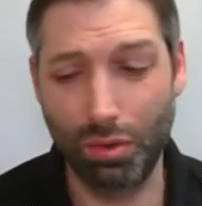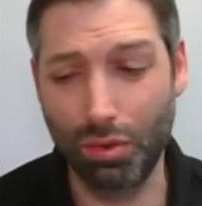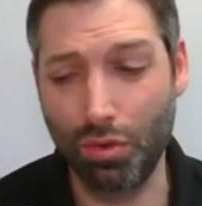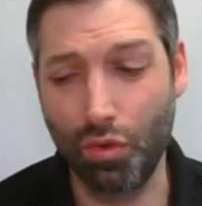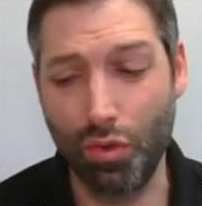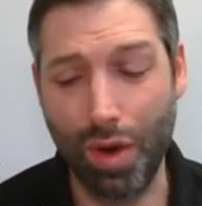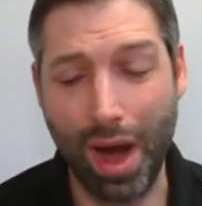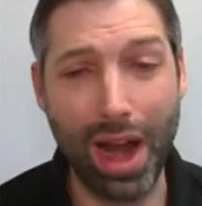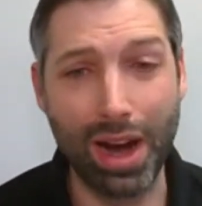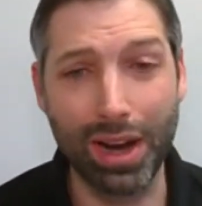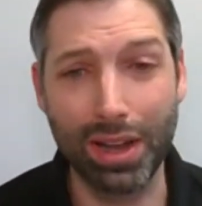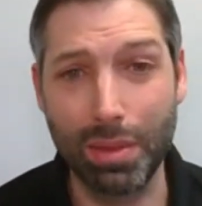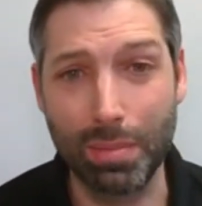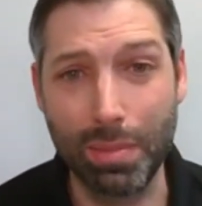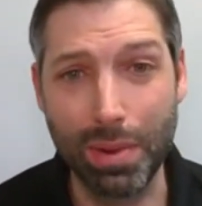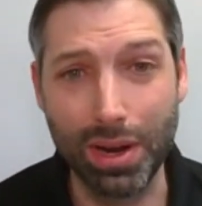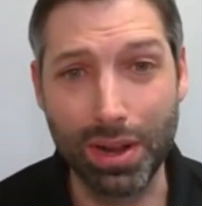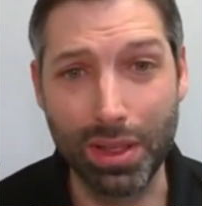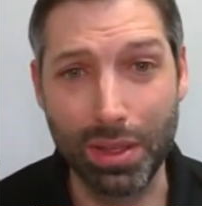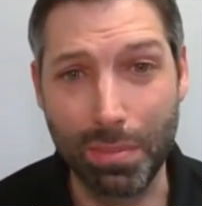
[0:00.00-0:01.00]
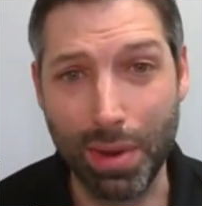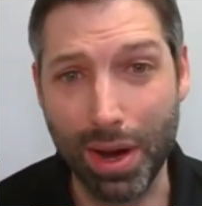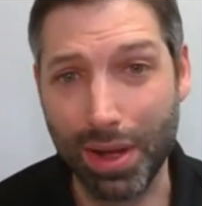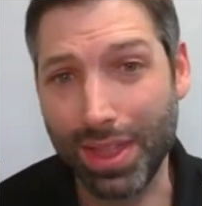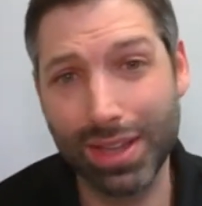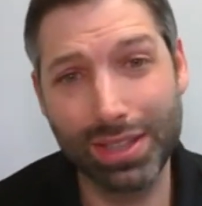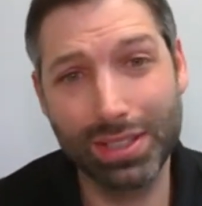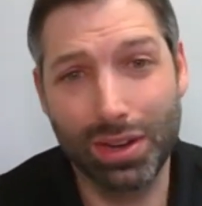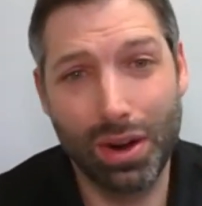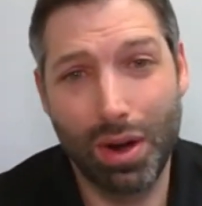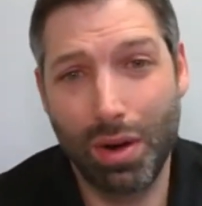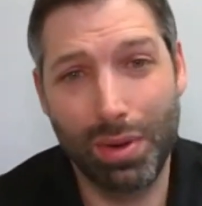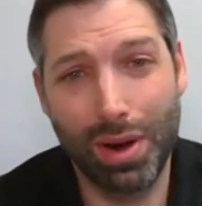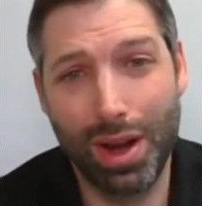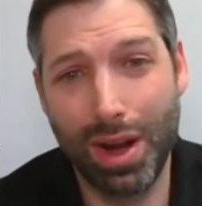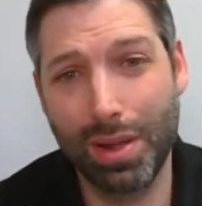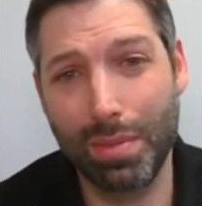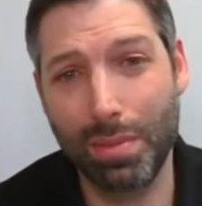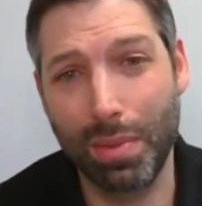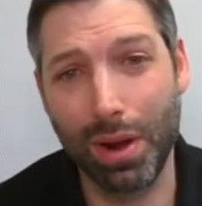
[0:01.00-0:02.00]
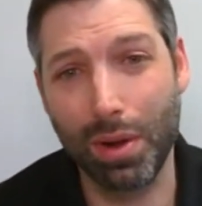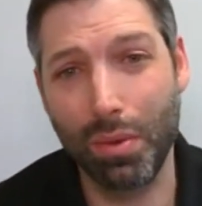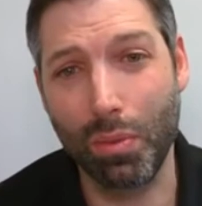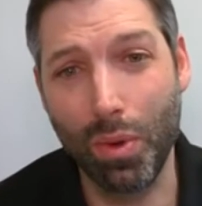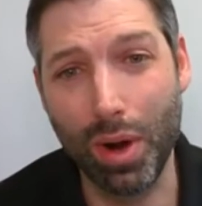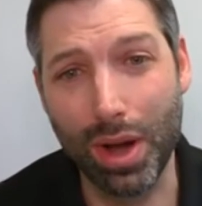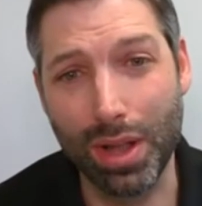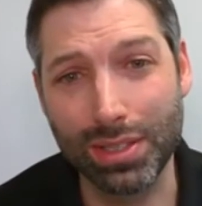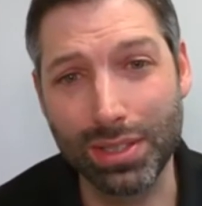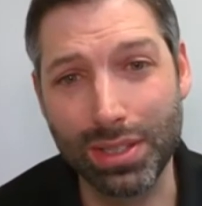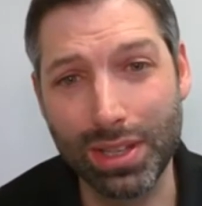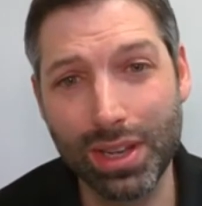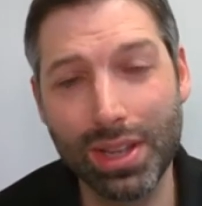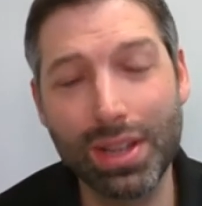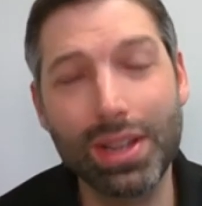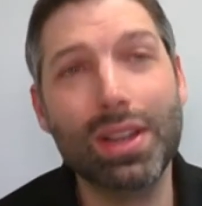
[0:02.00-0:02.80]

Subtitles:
dragging them into the mud. That's not what anybody wants.